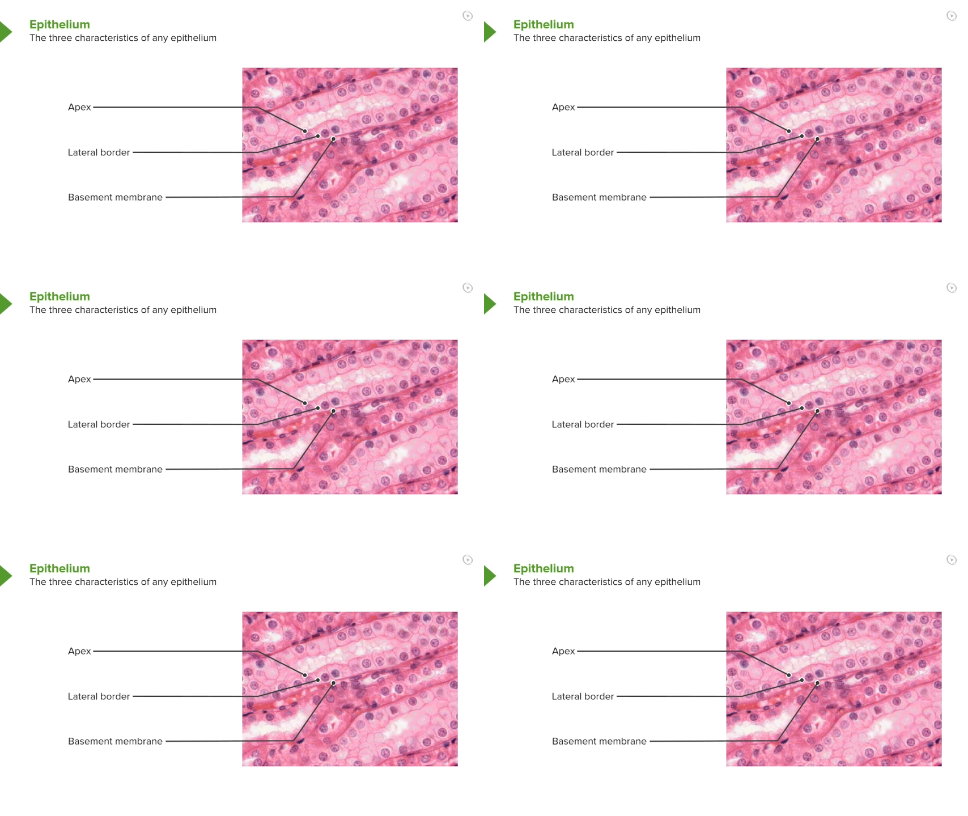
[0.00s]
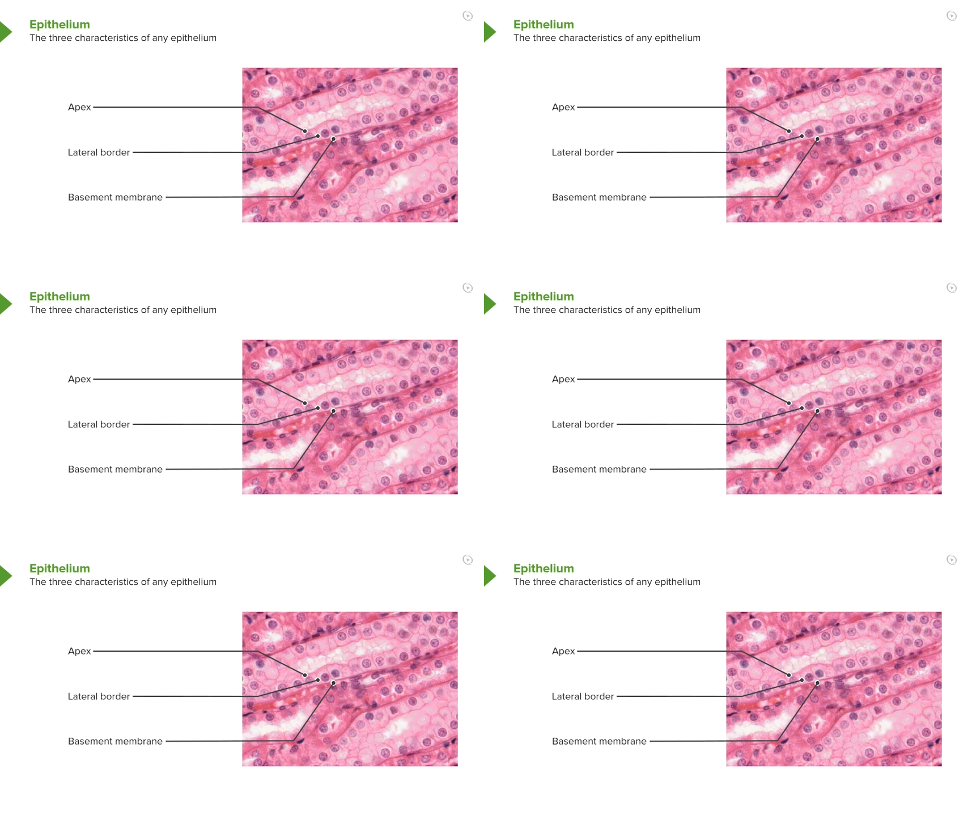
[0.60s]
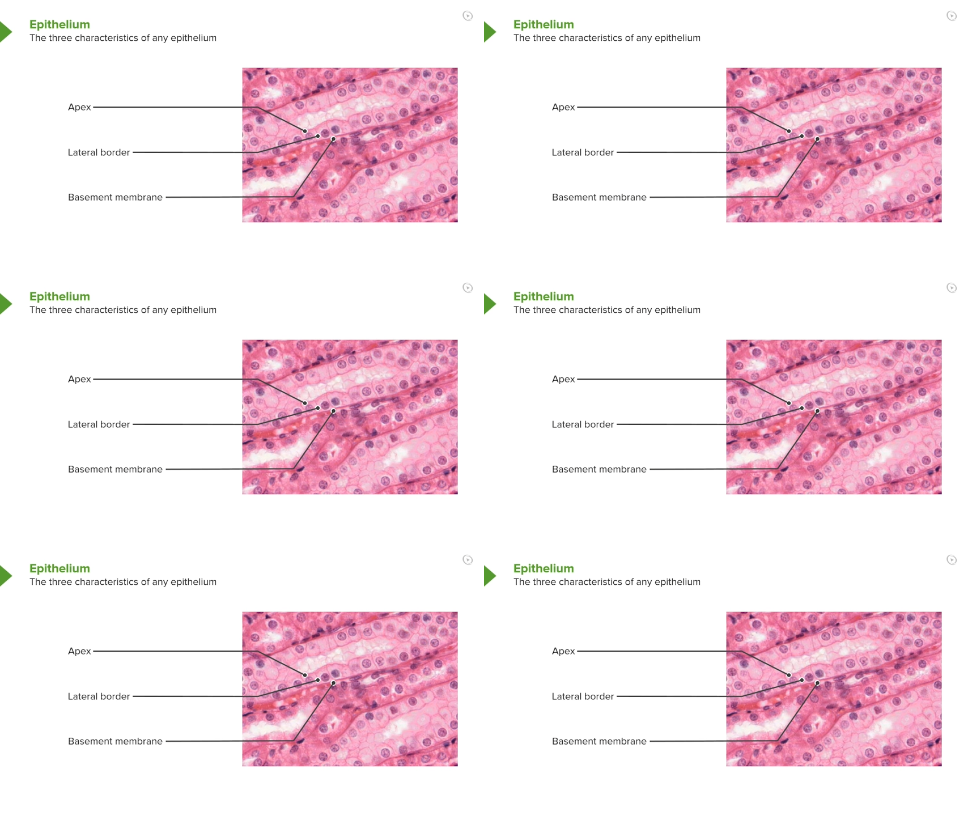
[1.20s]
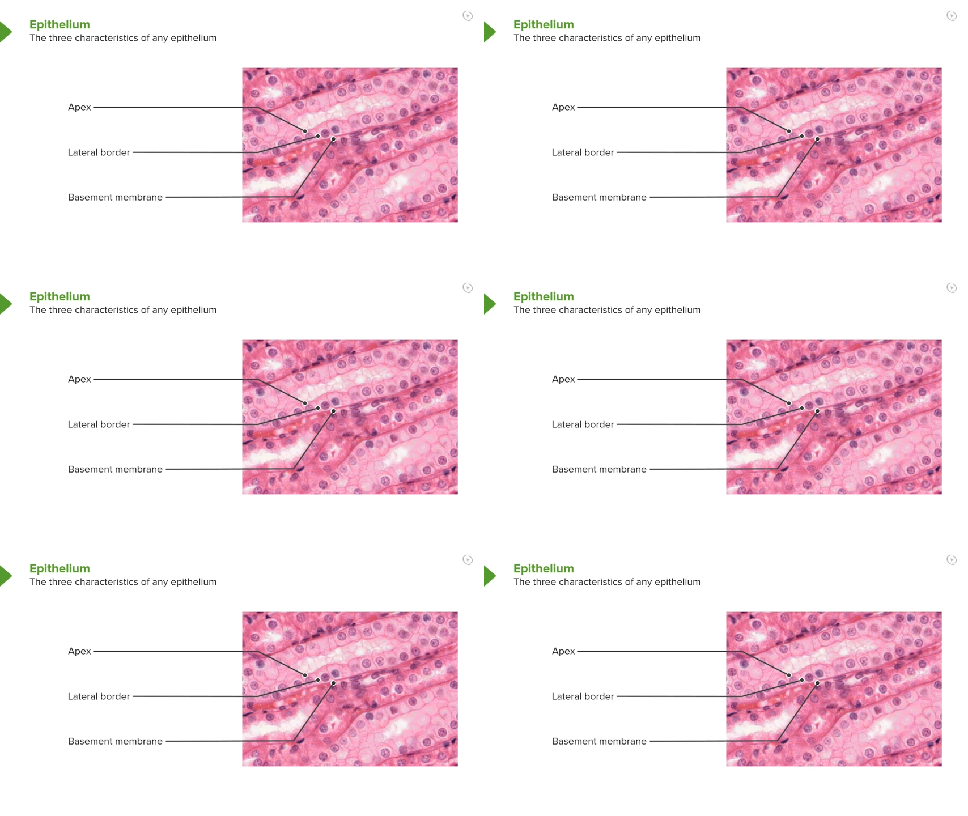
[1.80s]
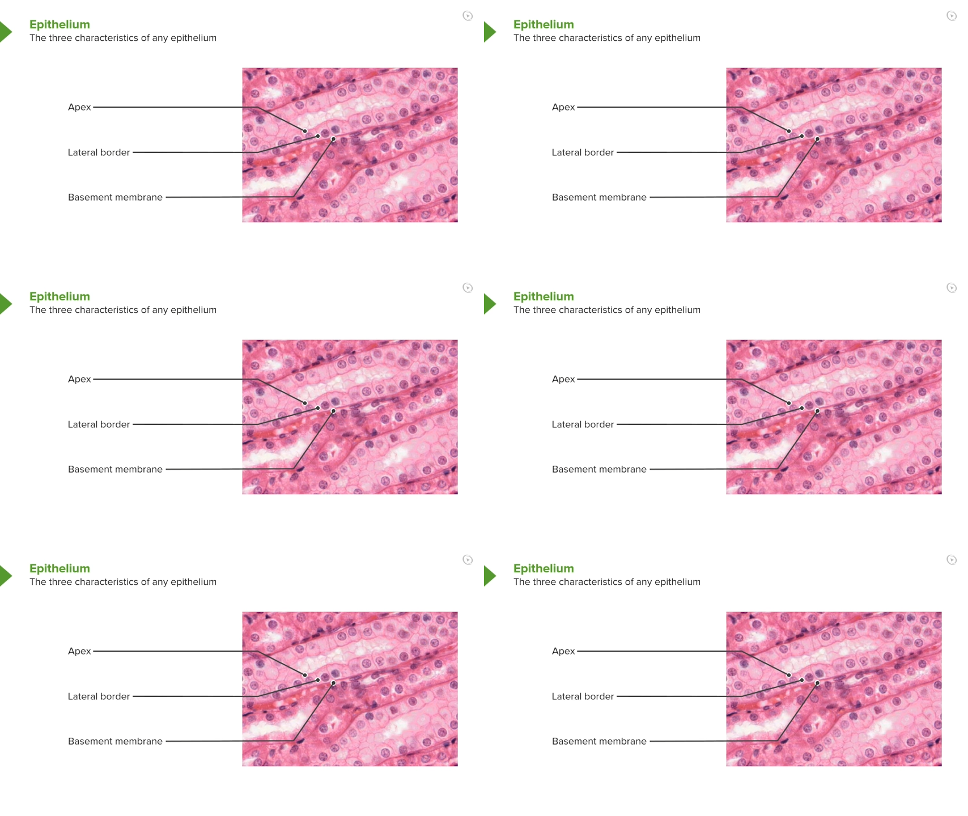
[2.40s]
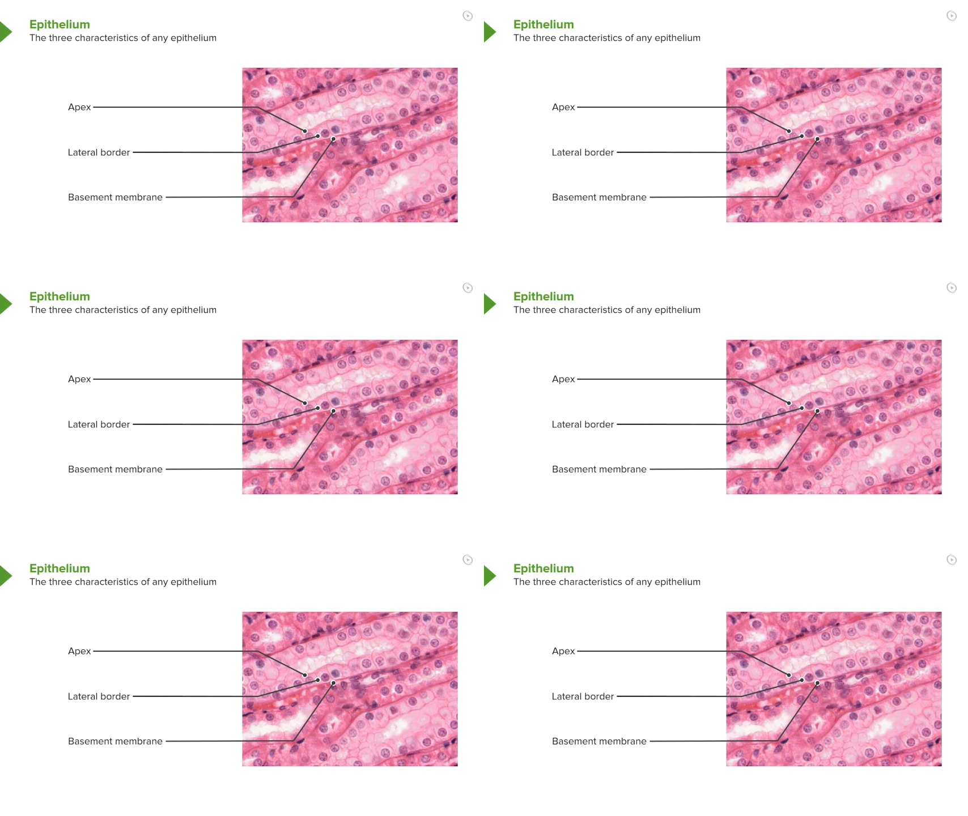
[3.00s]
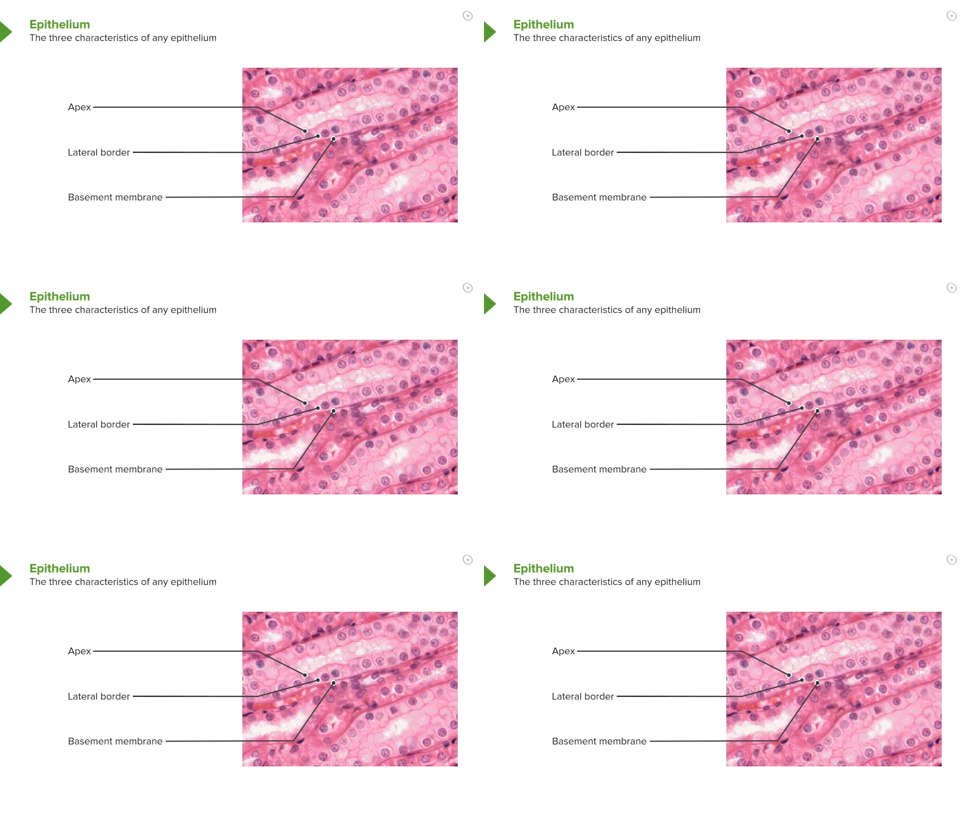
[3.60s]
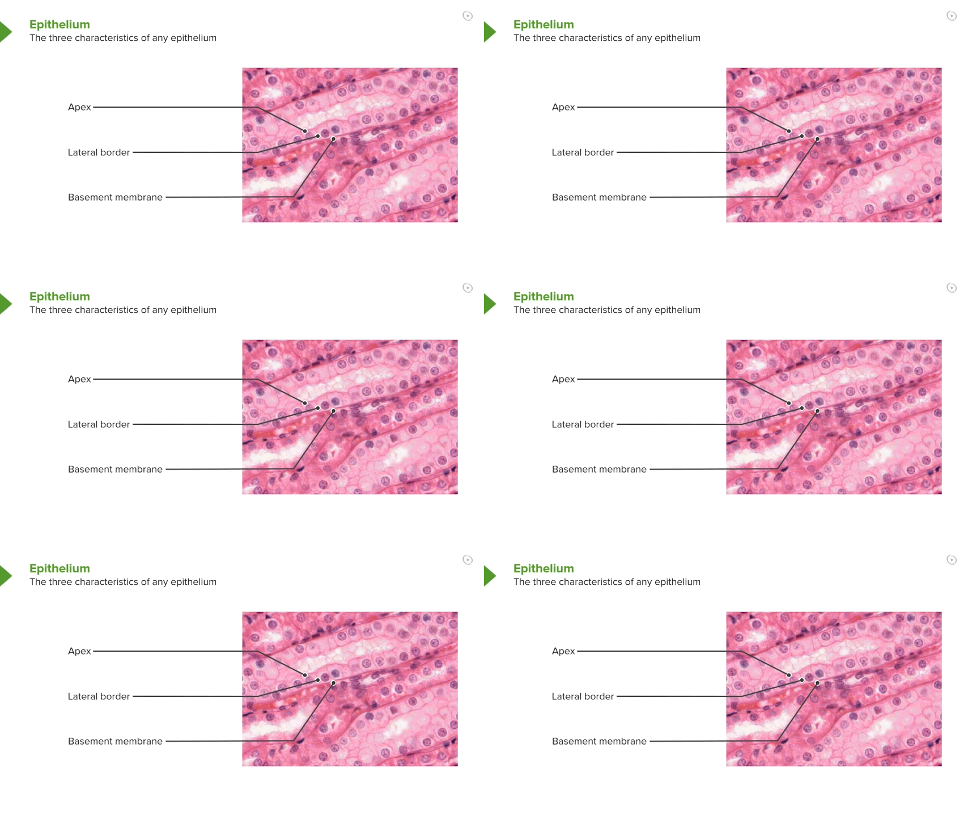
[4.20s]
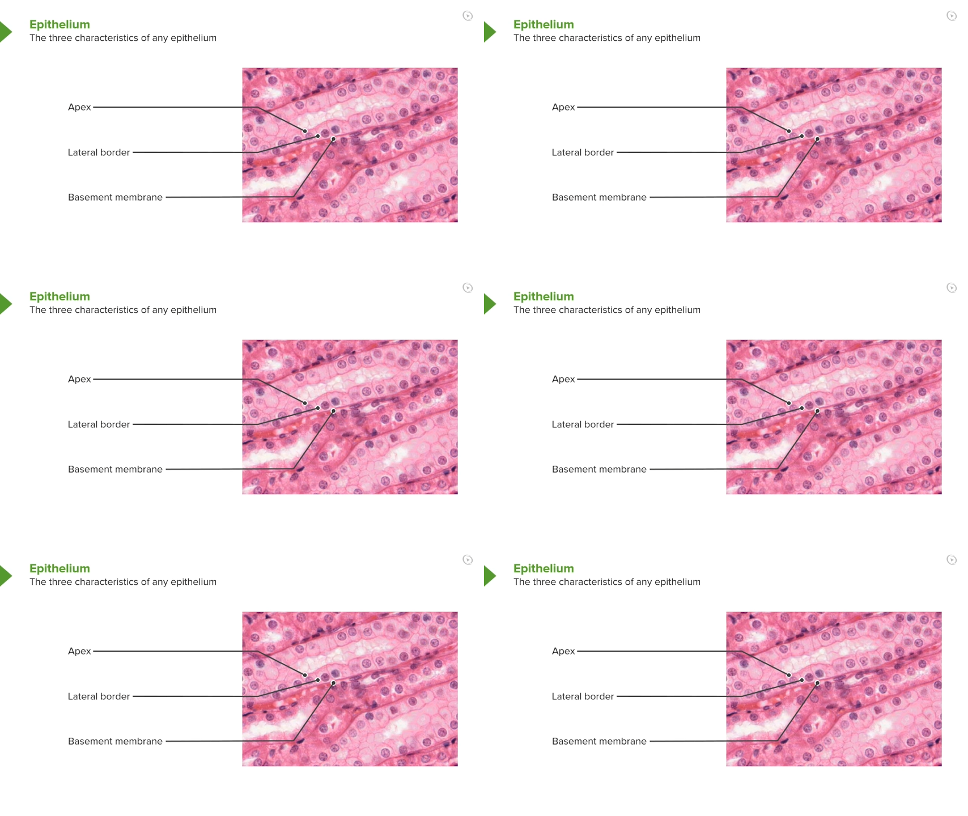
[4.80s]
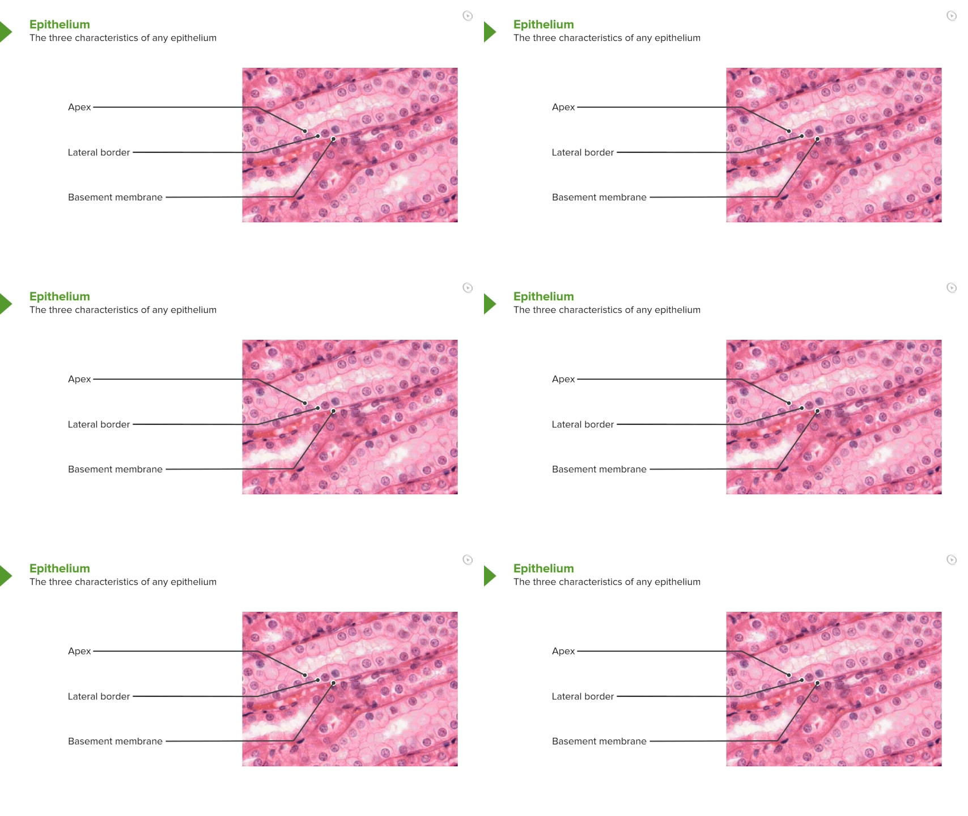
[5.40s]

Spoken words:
No face is visible, so there are no lips to read.